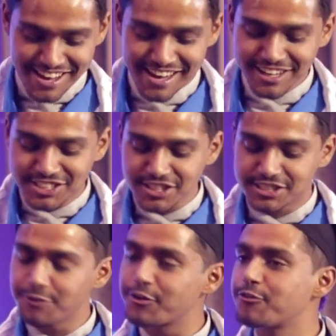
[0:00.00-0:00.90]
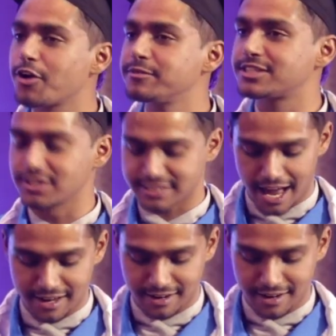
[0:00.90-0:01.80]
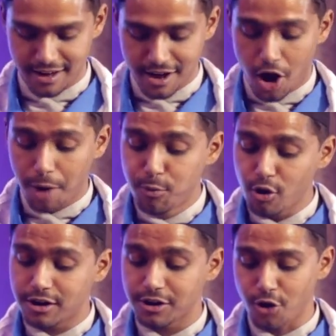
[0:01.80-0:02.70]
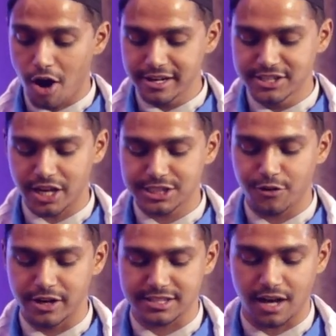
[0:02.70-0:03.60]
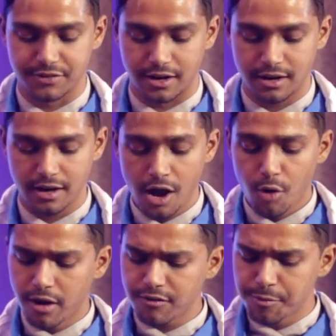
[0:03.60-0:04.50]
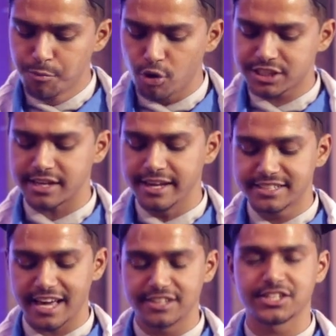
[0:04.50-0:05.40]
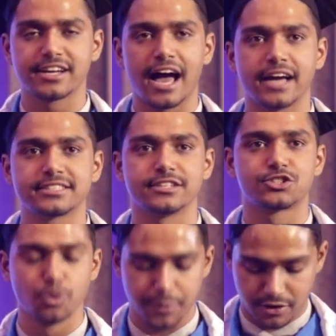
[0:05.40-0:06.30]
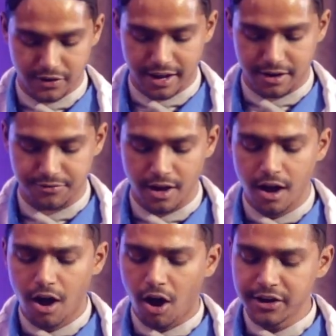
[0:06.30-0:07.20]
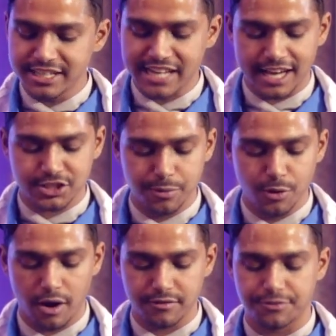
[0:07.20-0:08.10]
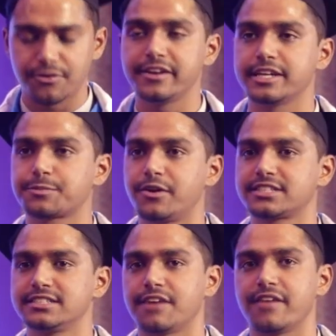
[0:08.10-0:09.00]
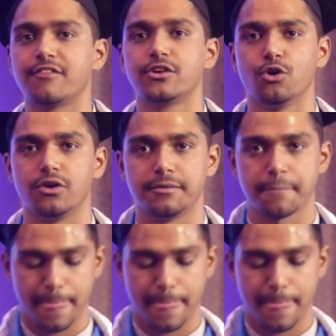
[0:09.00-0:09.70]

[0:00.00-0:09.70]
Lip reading: He is just different from this society. A book wrongly judged for its cover. One of the most intelligent guys and super creative. Anish has to be one of the funniest persons I've ever known.